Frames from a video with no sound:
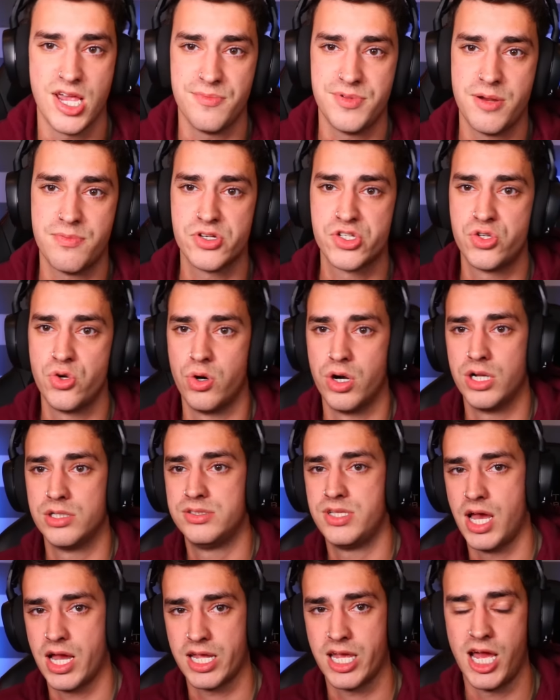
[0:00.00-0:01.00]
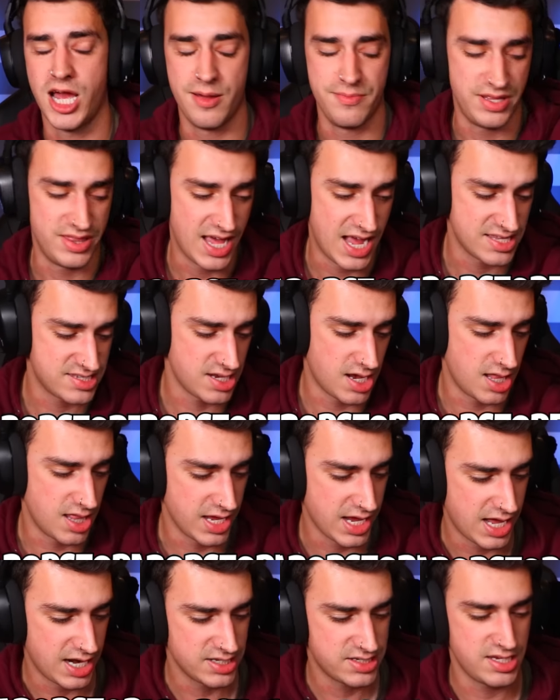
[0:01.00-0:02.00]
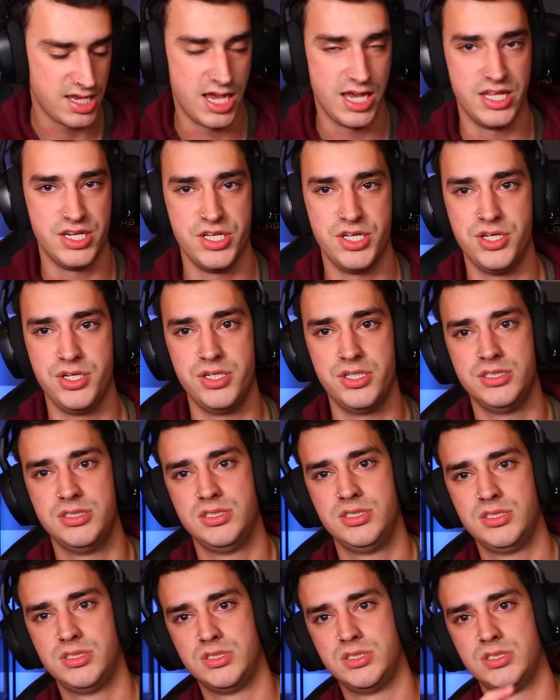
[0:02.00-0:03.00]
sam tabor store dot com, and that's all I gotta say, dude.